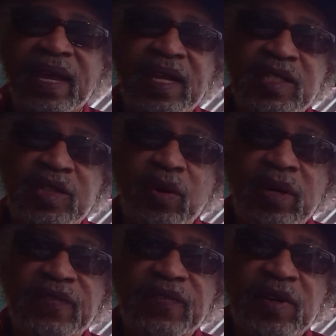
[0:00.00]
enjoying
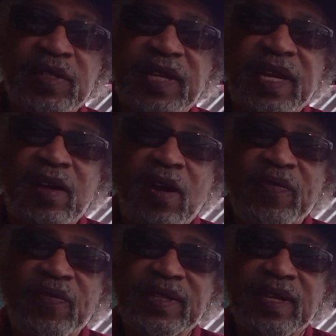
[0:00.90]
his first day in
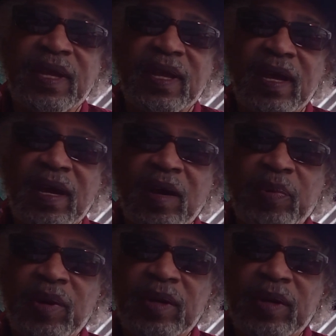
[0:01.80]
office. Per the